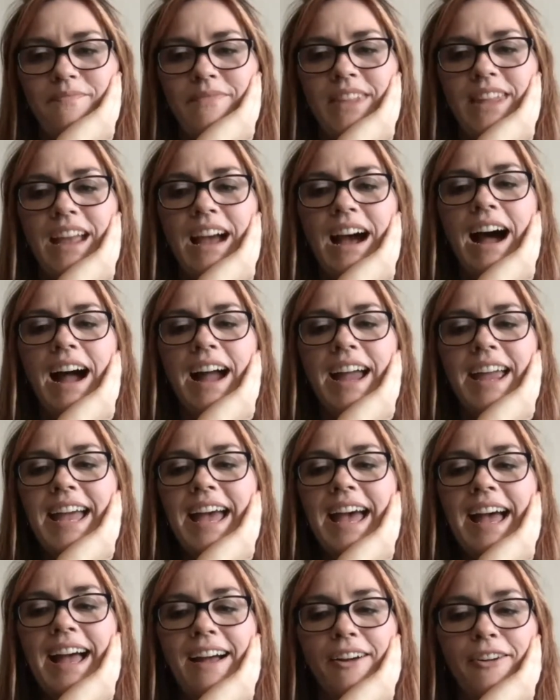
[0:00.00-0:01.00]

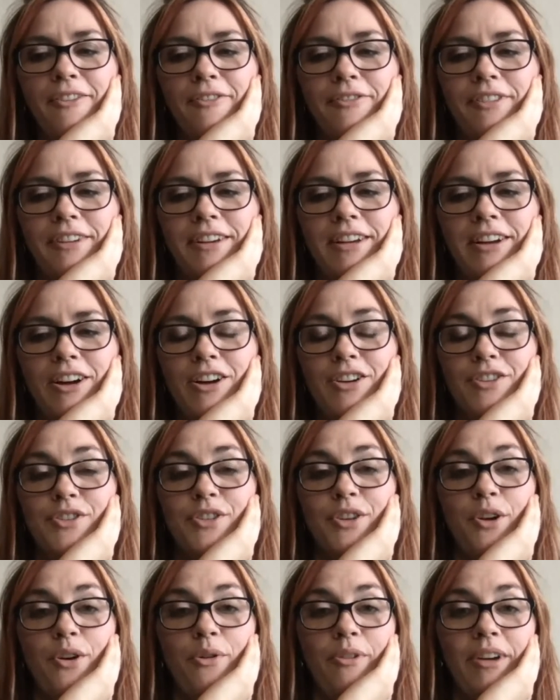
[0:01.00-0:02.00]
have
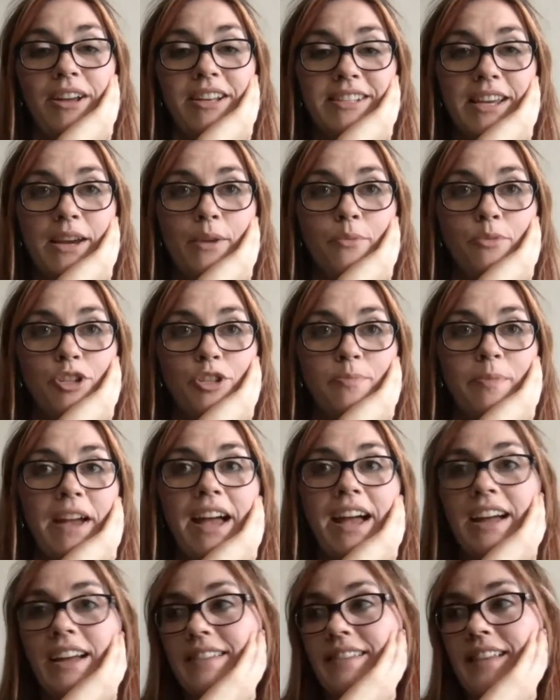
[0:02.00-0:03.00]
also a sandwich
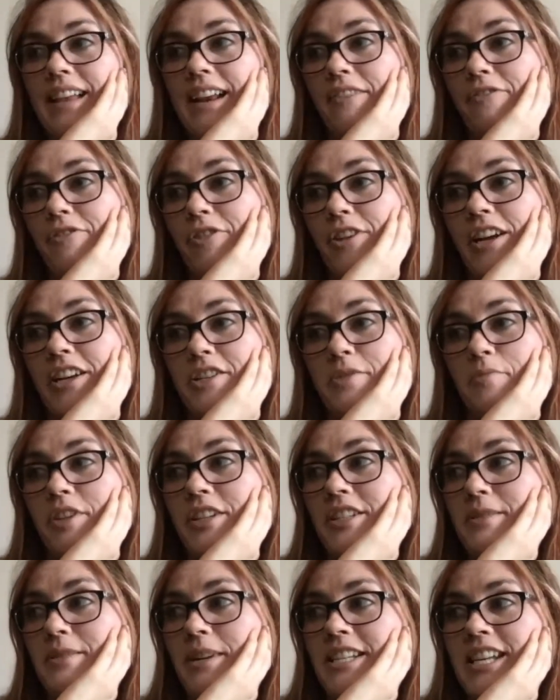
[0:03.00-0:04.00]
bag that I forgot to bring
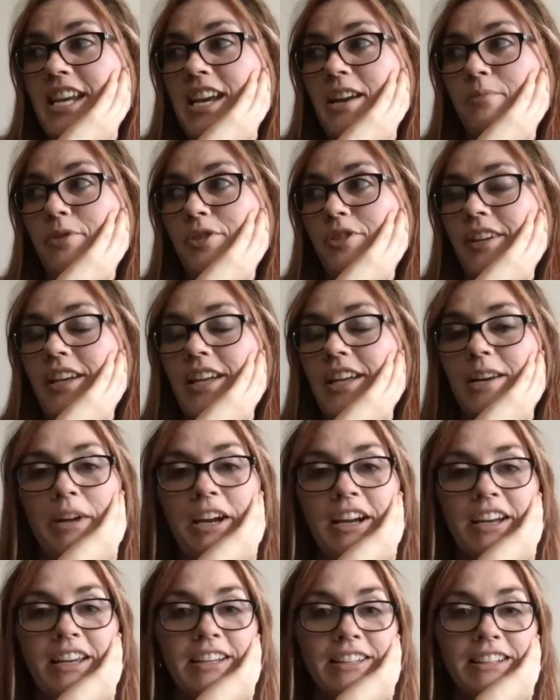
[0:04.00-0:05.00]
to my table, and I'm
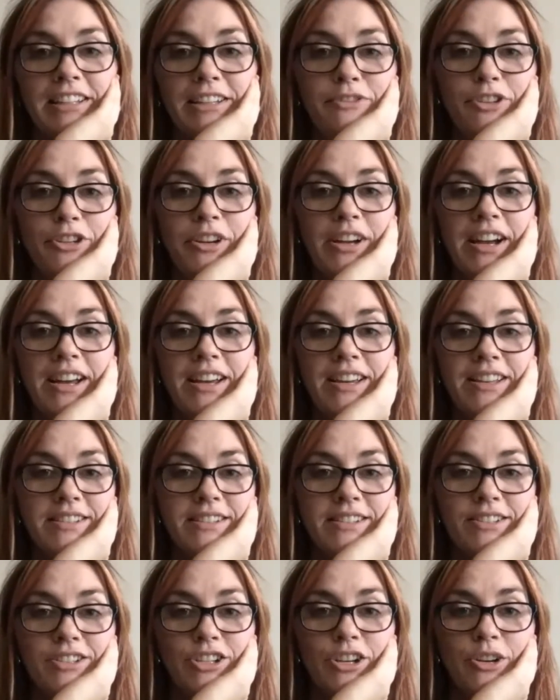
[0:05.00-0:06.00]
not going to leave you guys
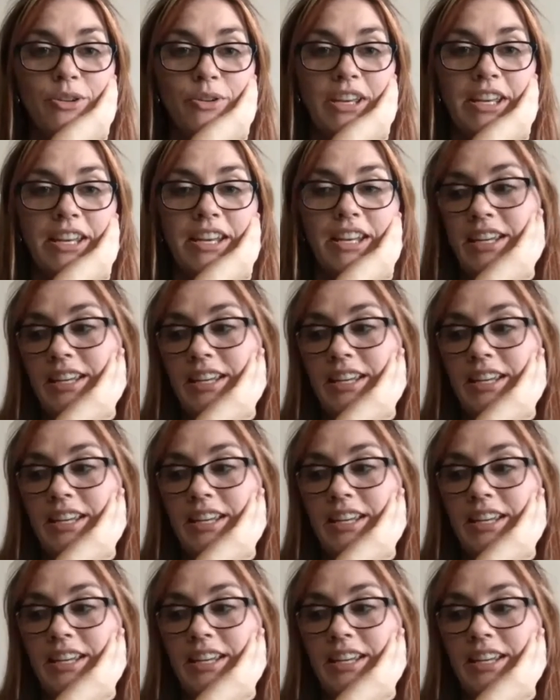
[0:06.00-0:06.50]
to go get it.